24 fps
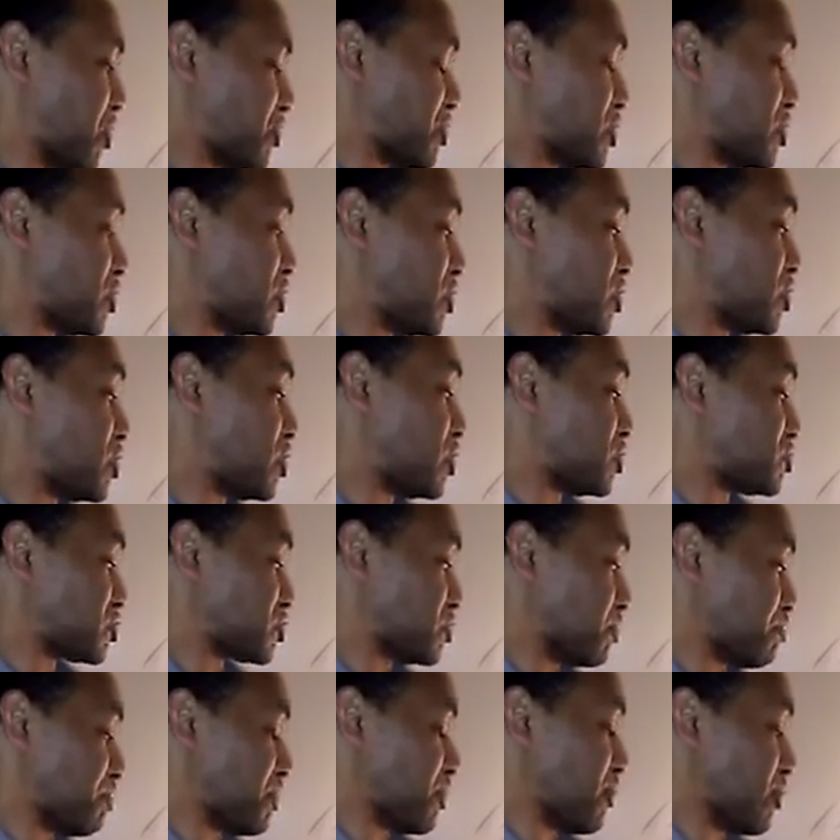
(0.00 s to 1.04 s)
County
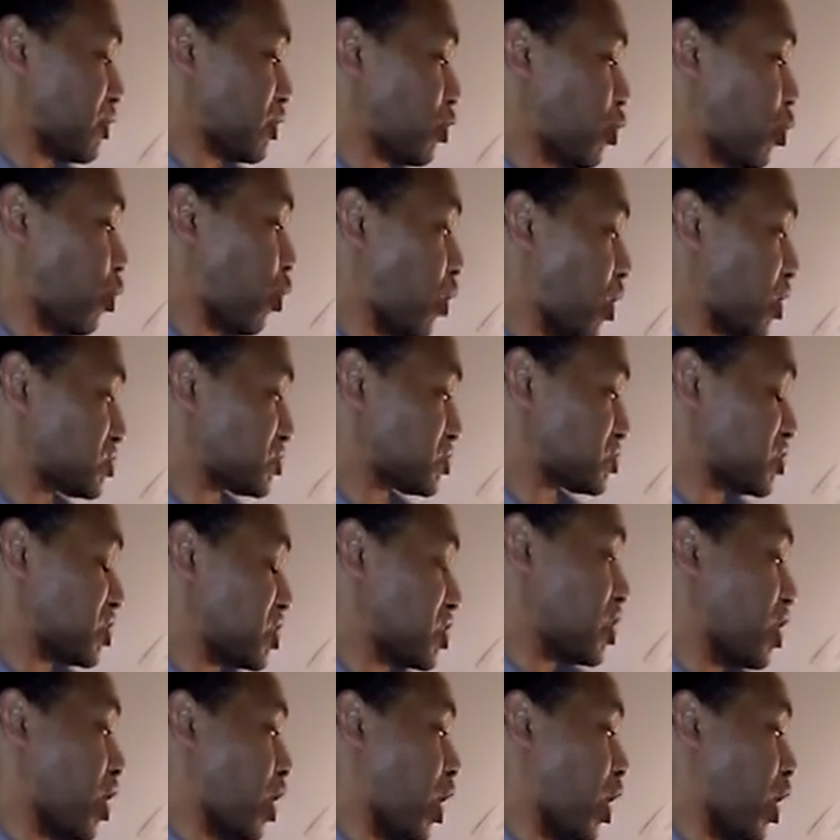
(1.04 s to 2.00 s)
Superior Court,